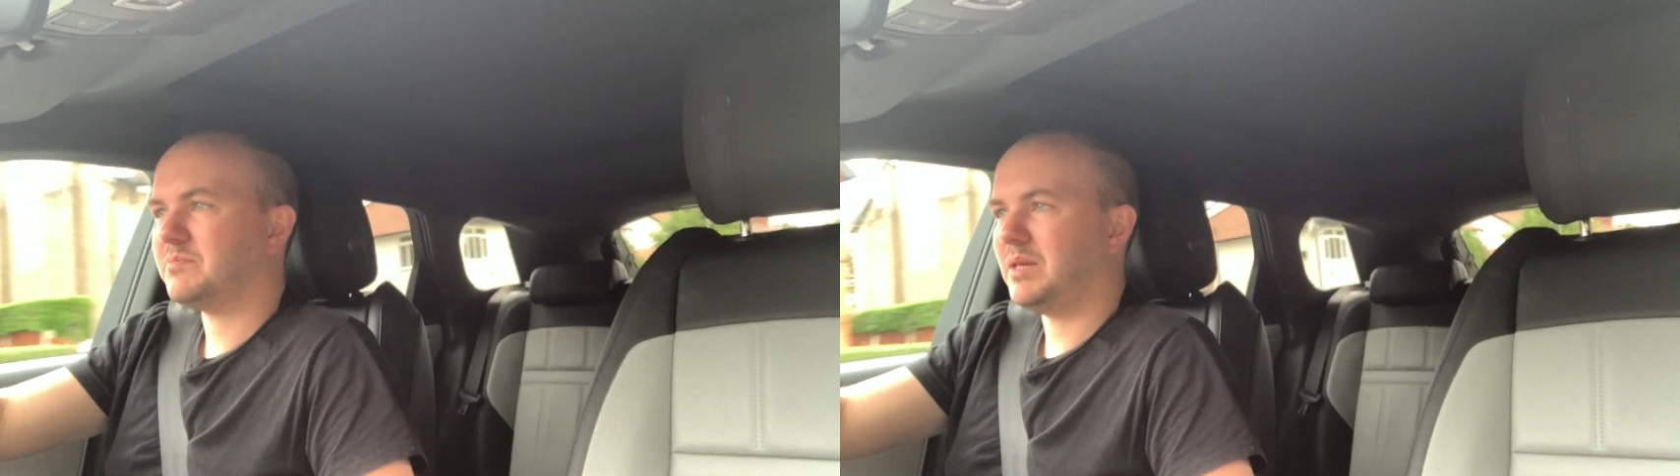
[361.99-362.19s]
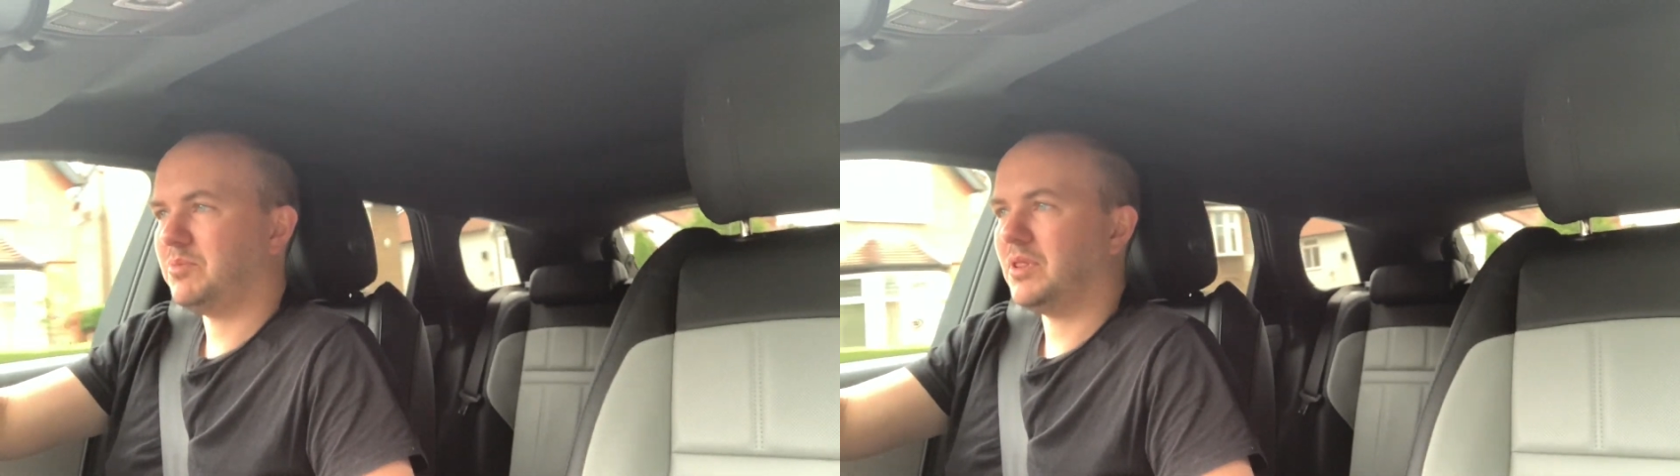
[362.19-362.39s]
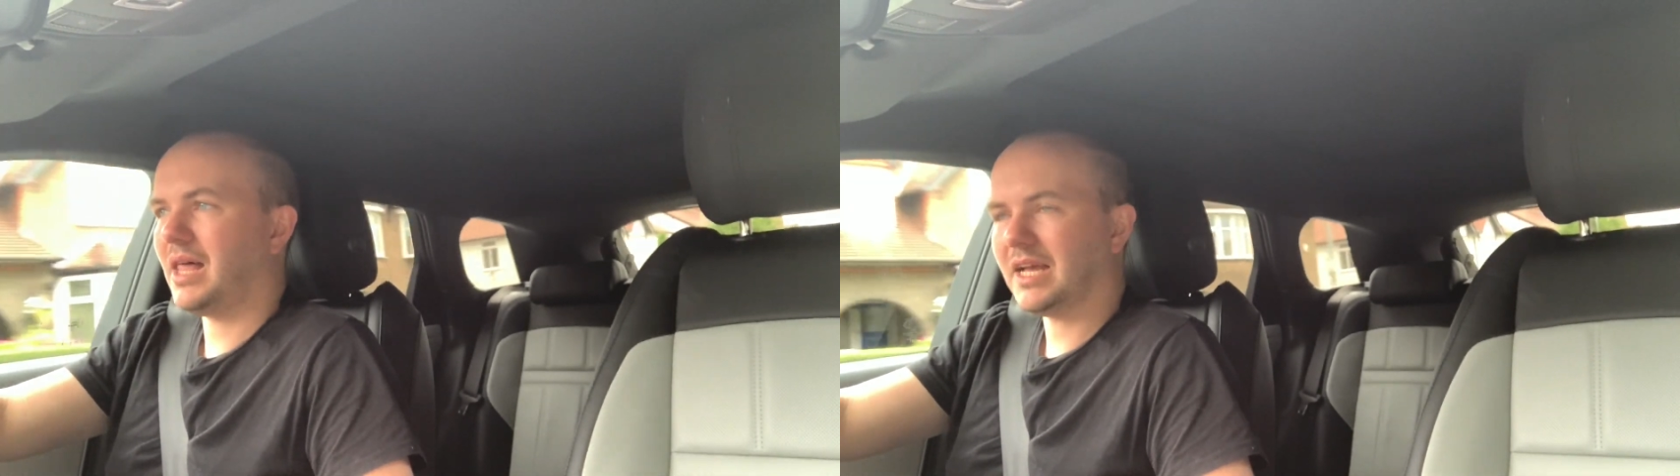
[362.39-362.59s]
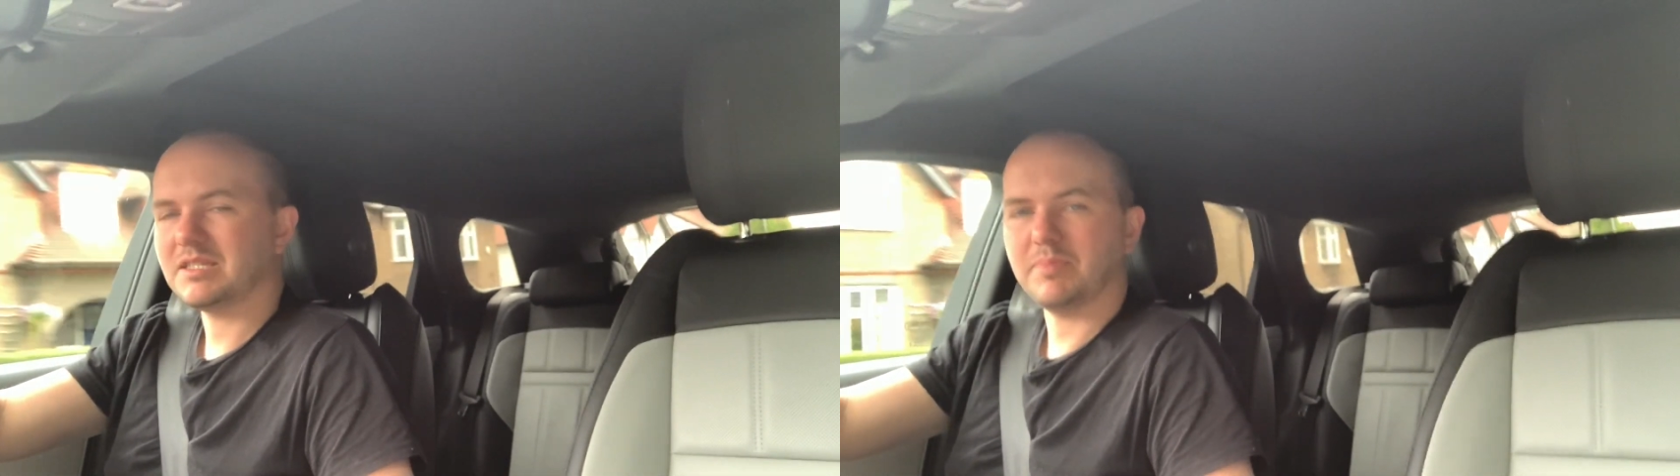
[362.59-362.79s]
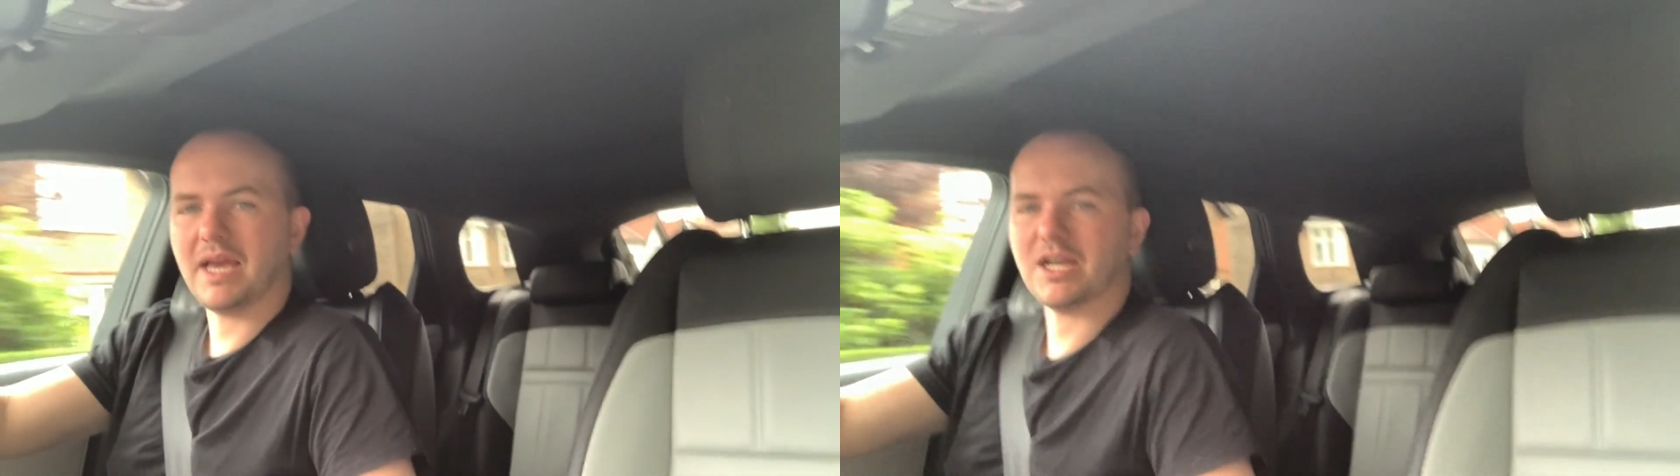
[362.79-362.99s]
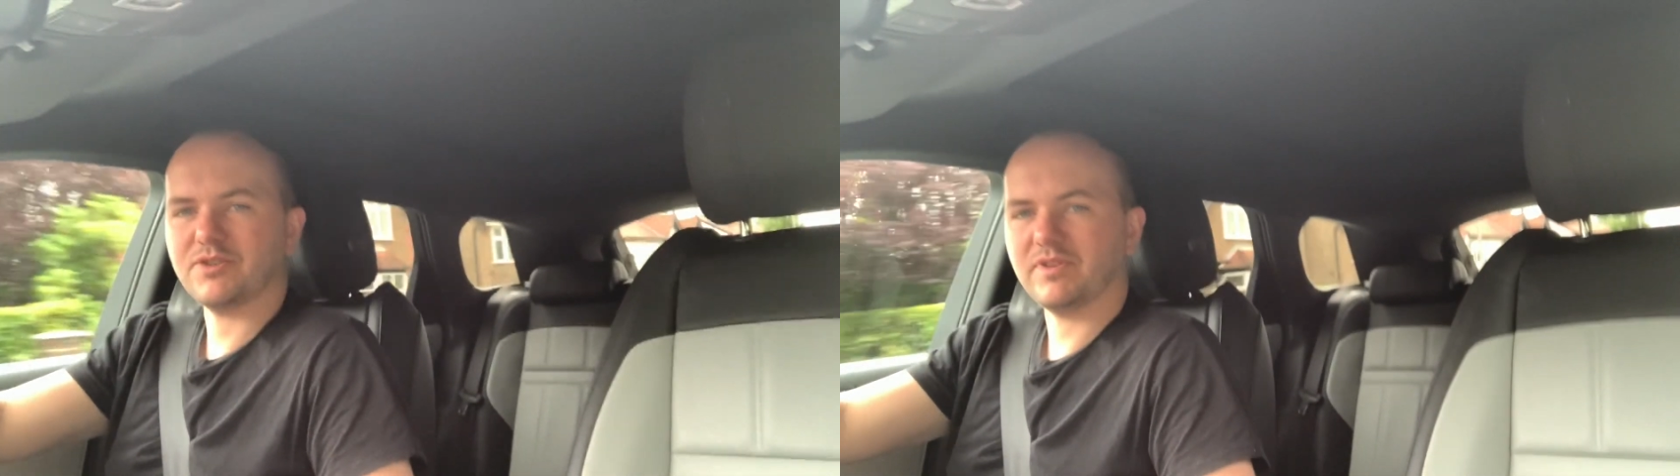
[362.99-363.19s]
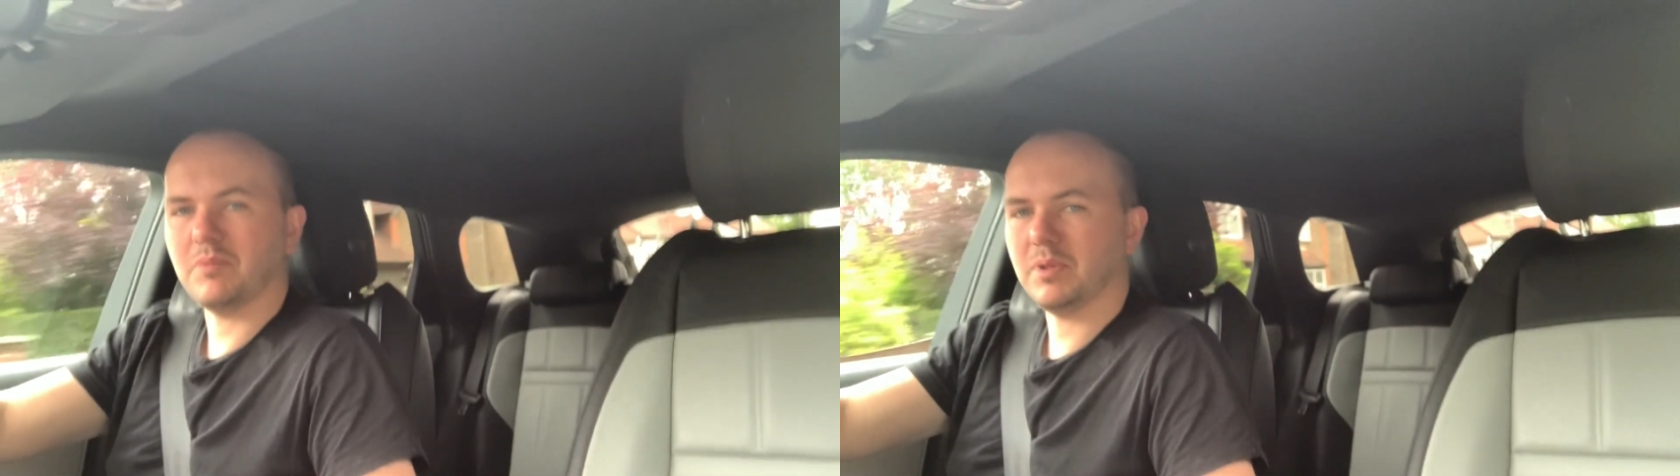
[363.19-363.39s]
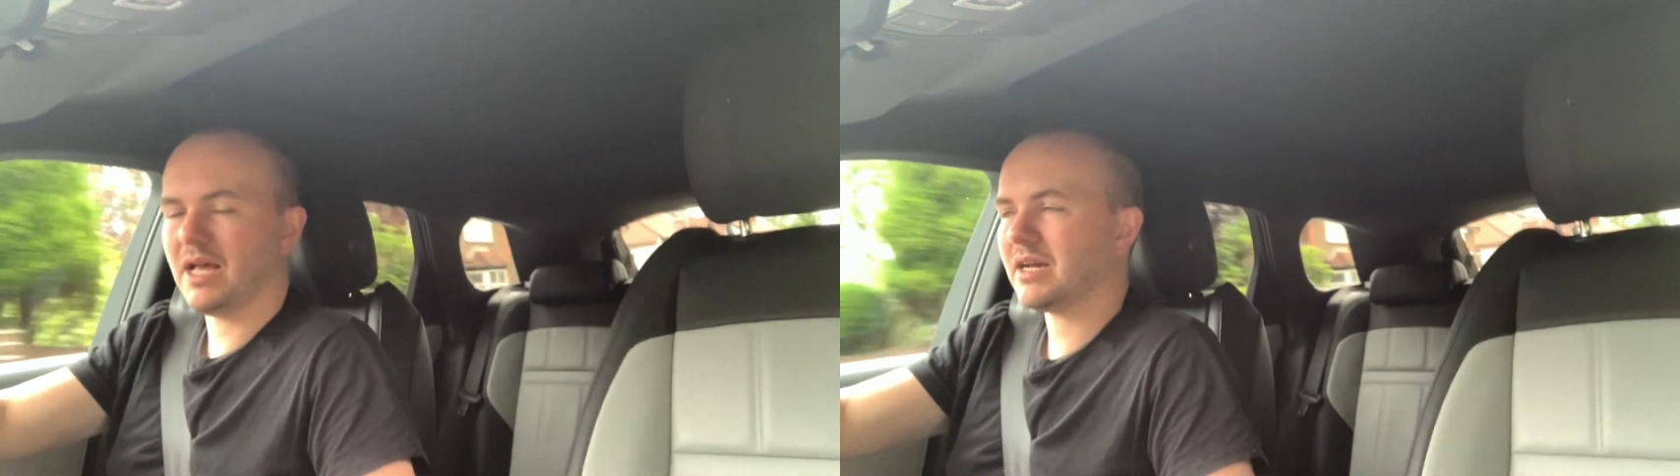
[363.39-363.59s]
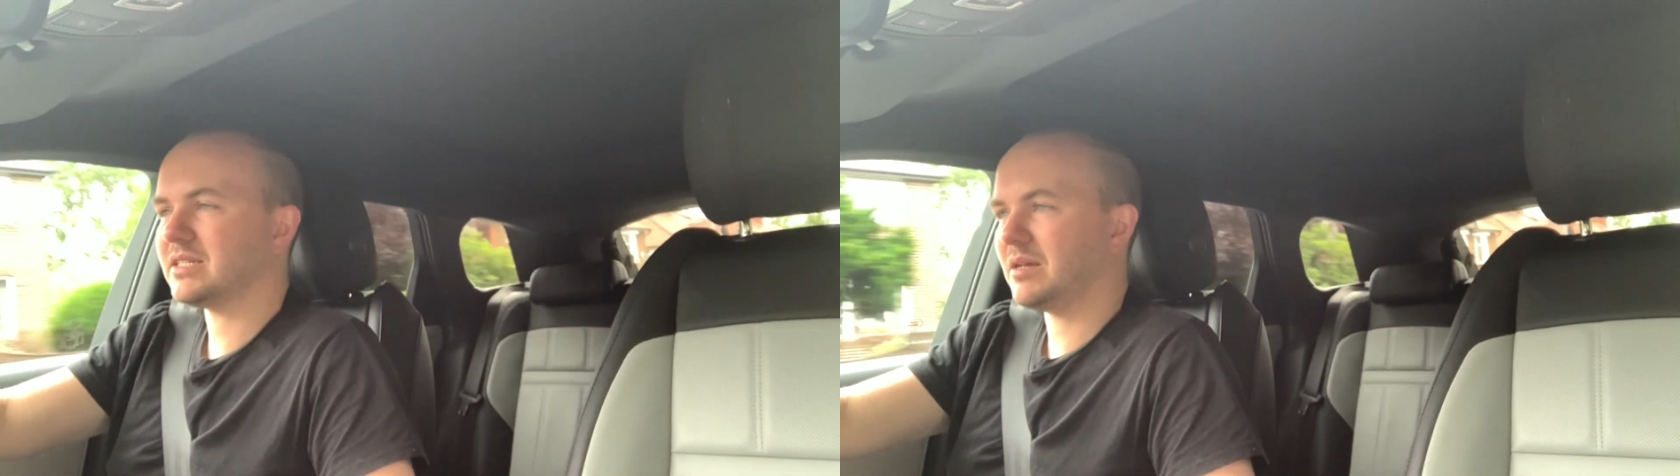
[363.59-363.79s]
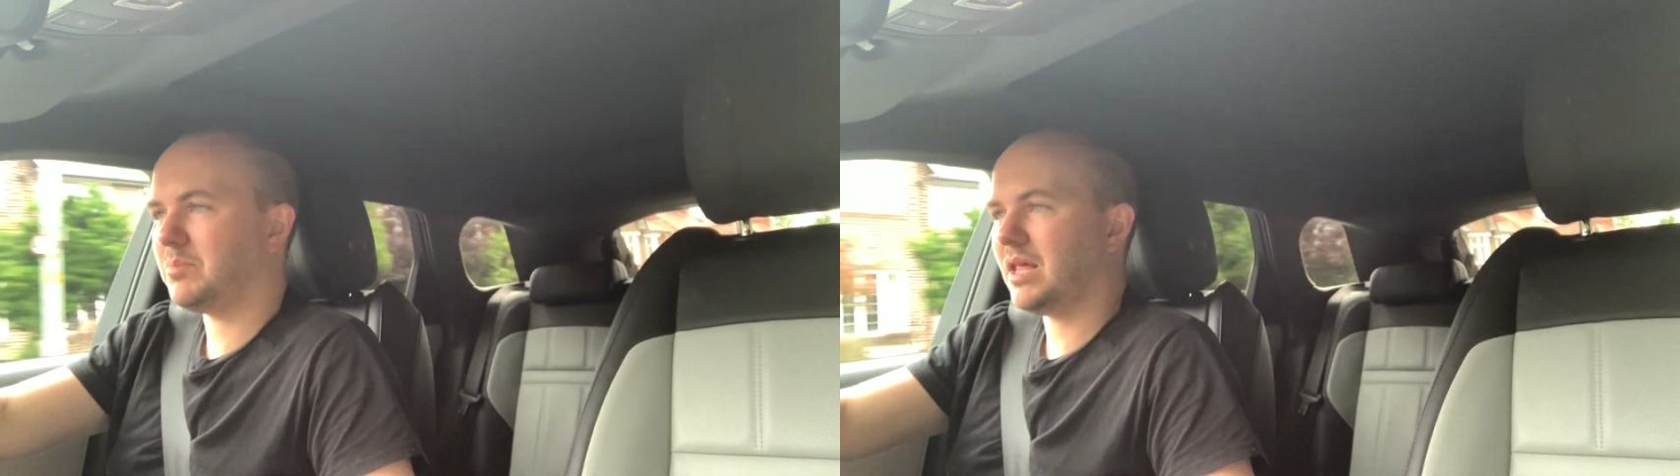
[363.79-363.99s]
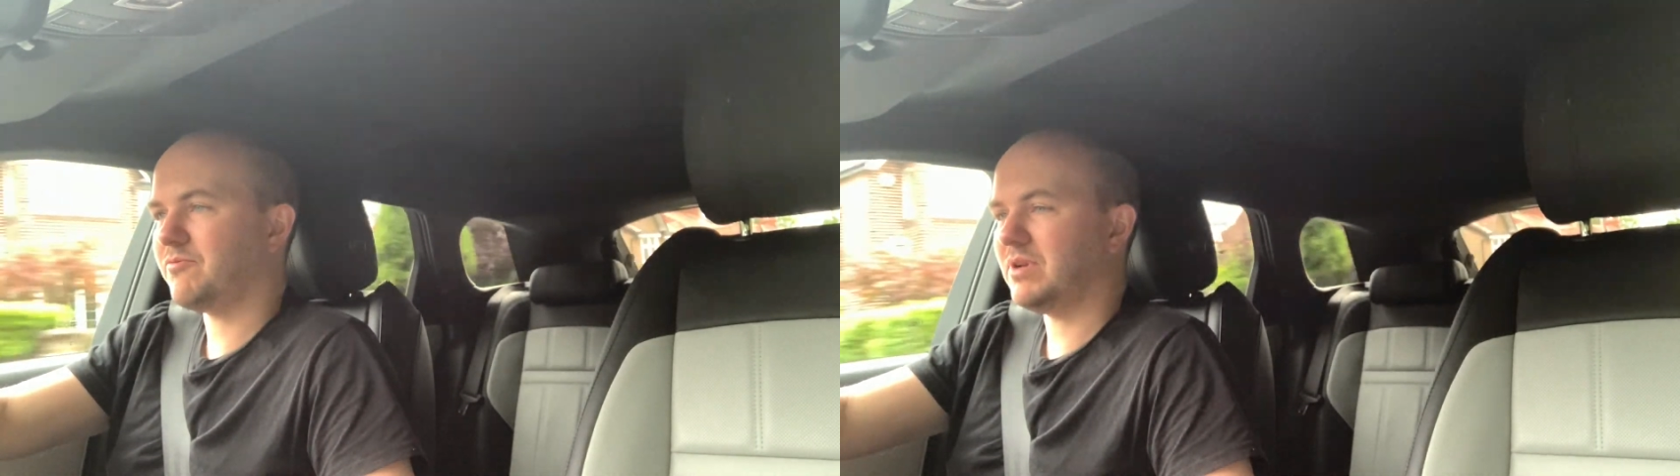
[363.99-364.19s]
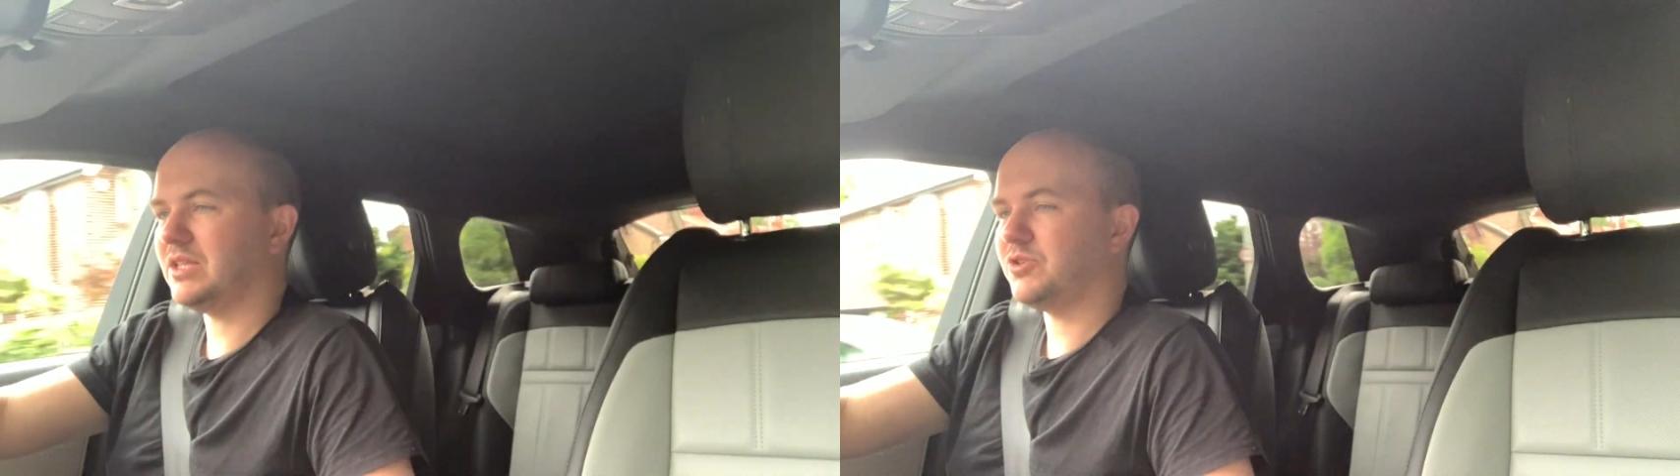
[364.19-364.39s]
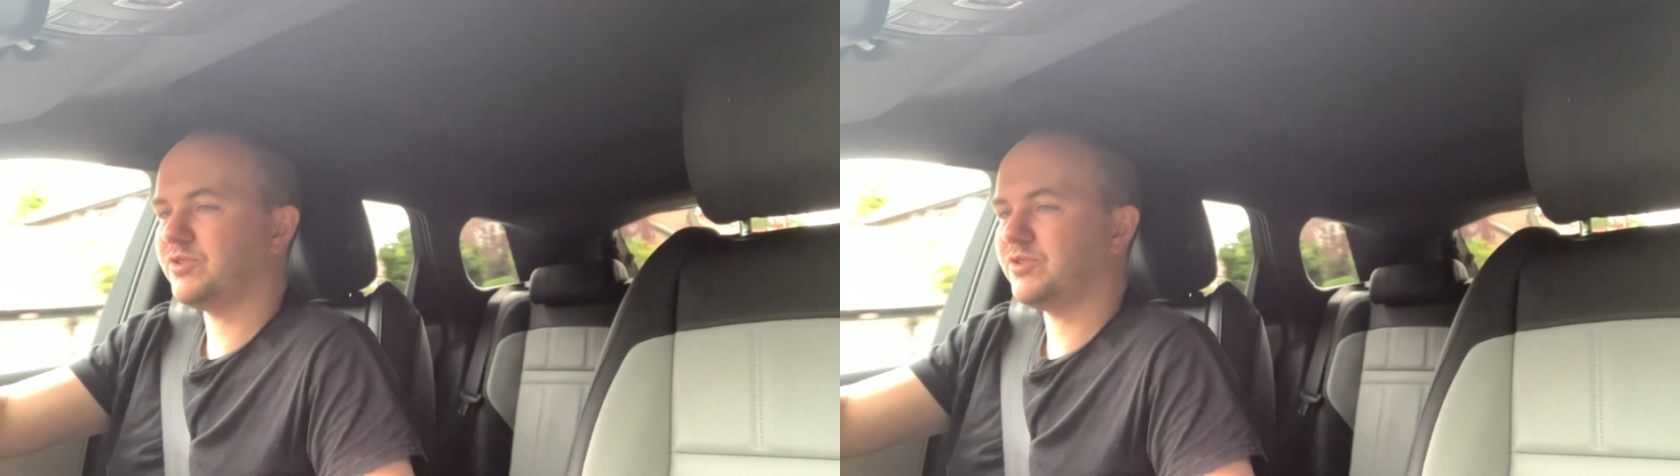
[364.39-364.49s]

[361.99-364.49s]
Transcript: people like to pay extra for that black, because that black really does